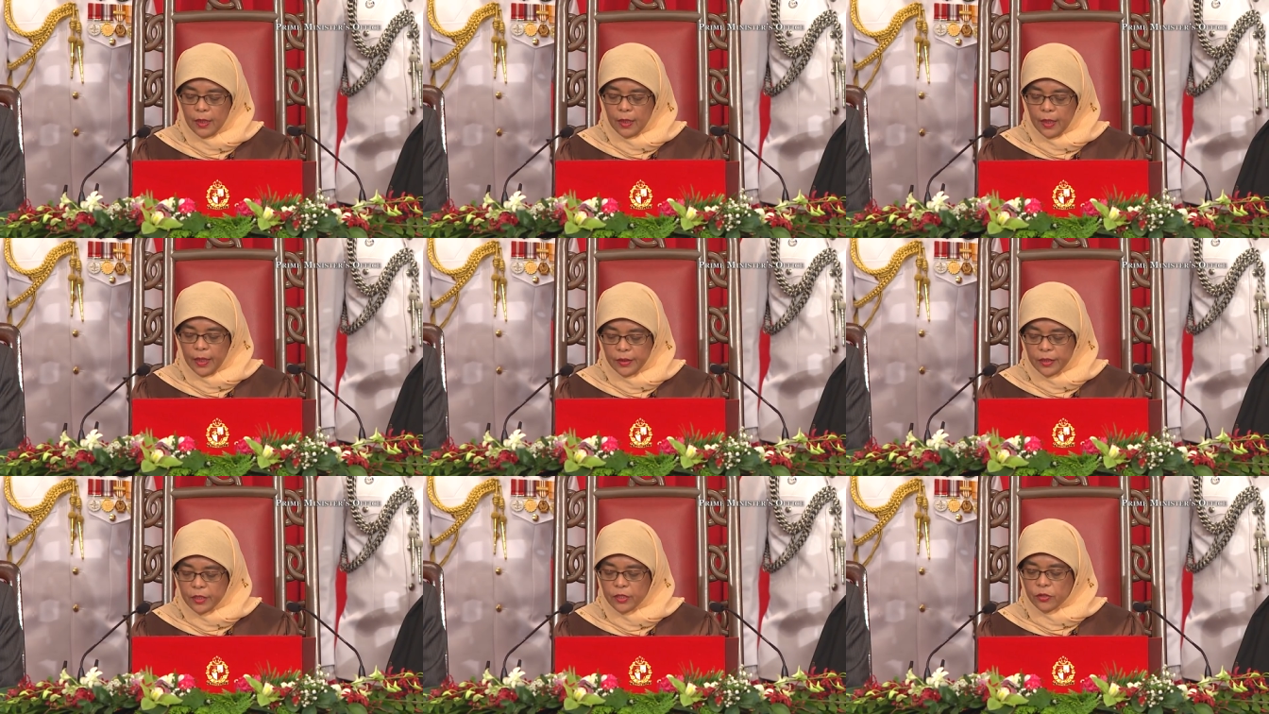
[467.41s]

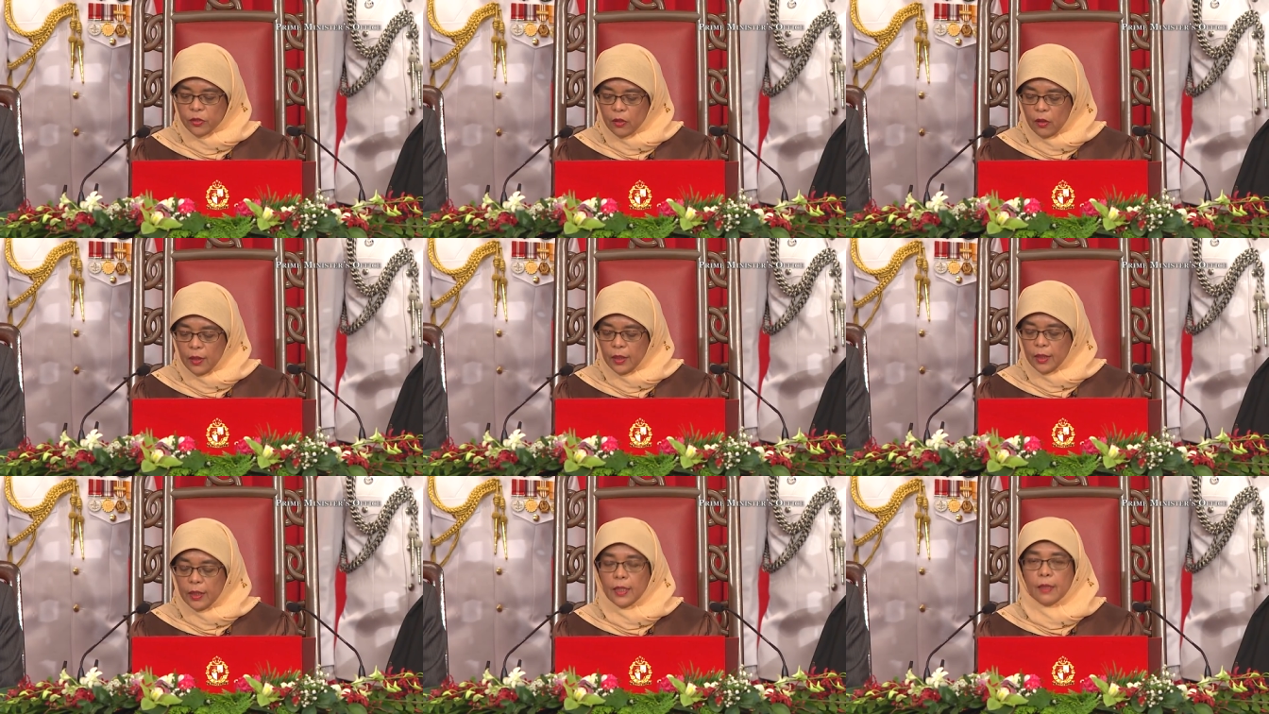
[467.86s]
and a
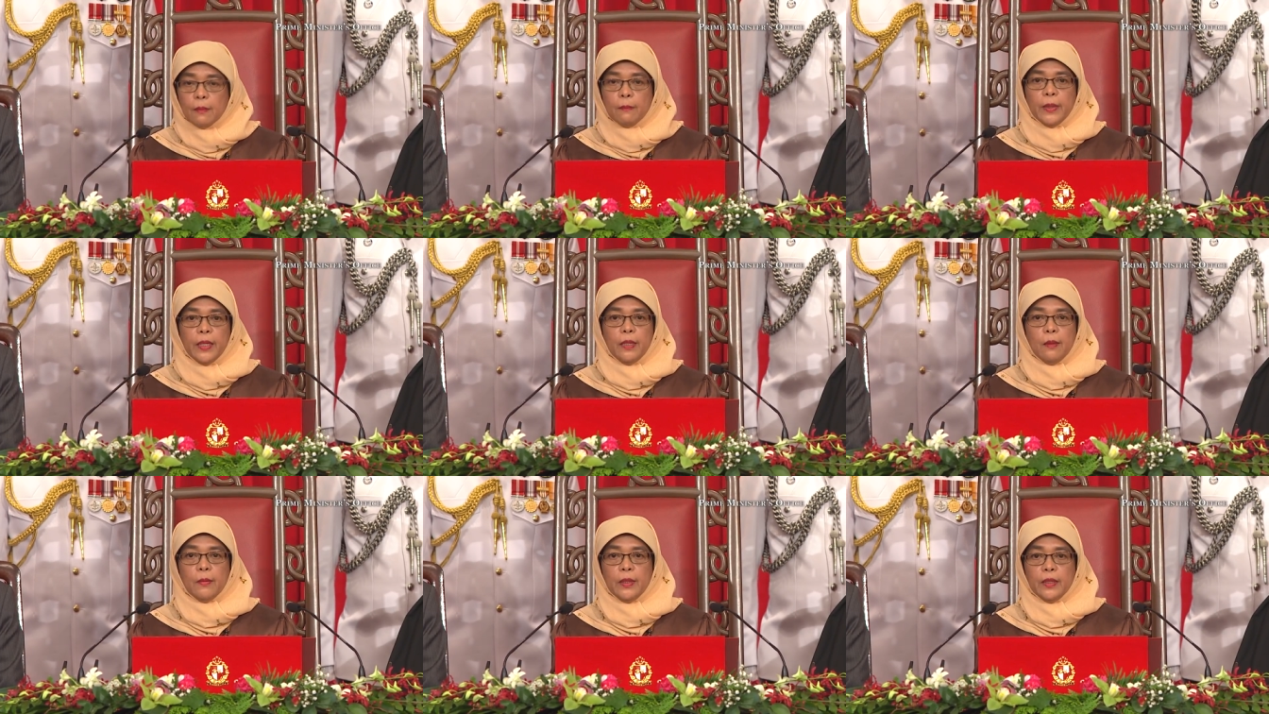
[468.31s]
stronger
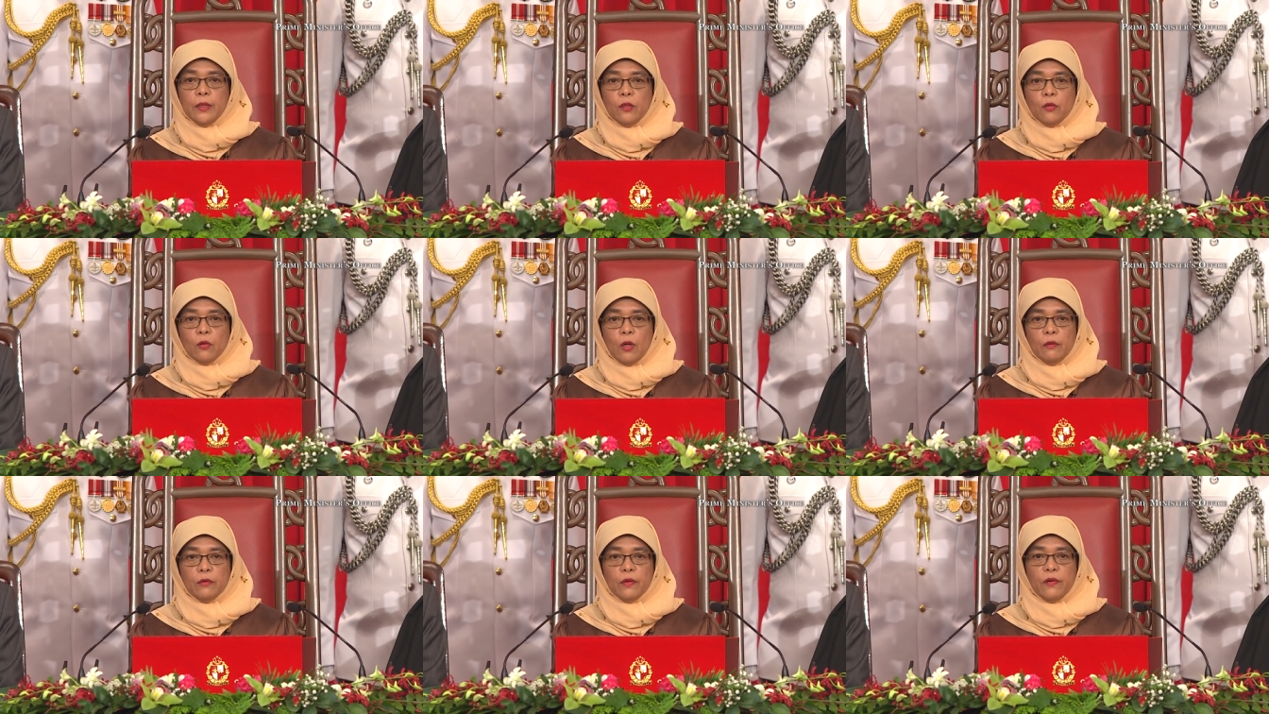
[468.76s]
commitment
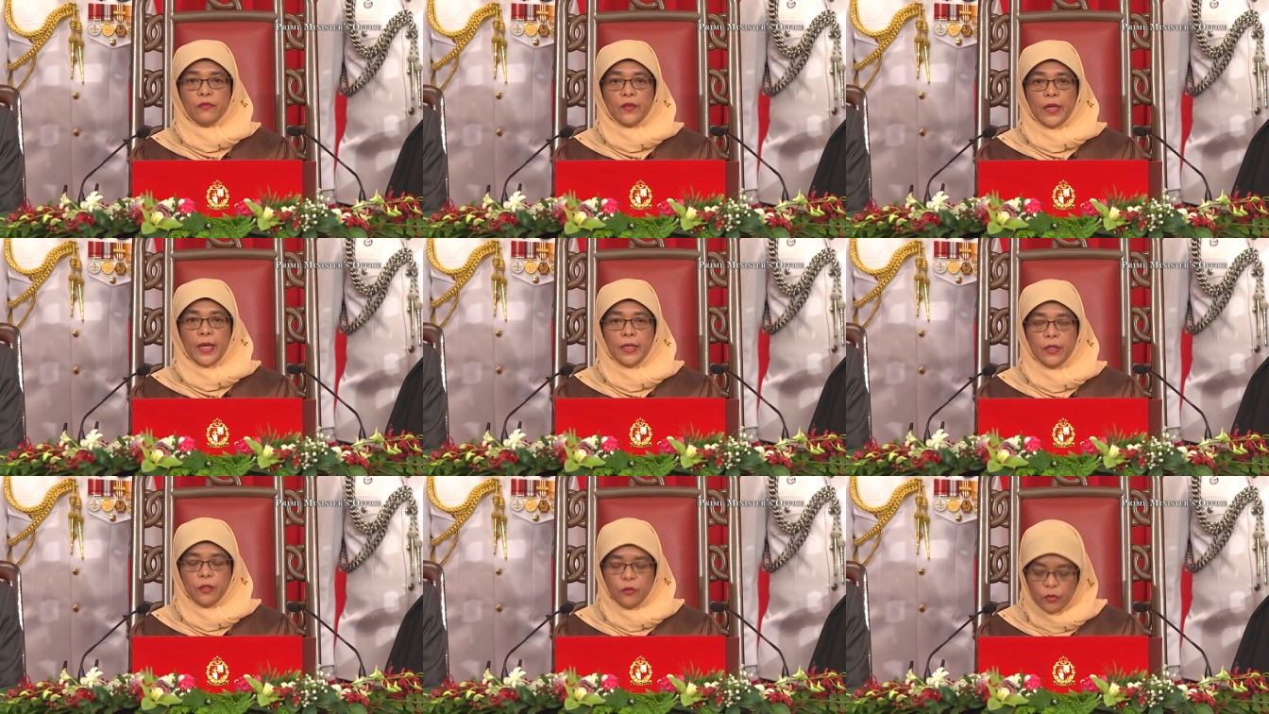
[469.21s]
to our
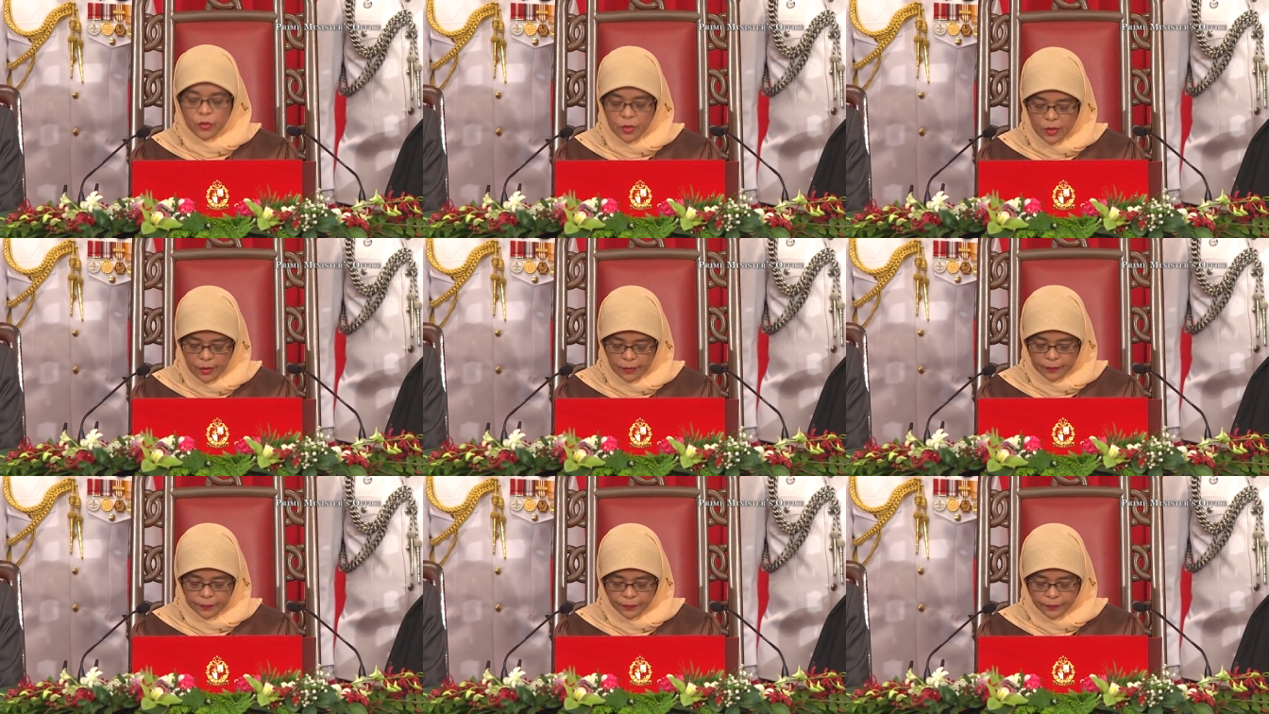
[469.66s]
values.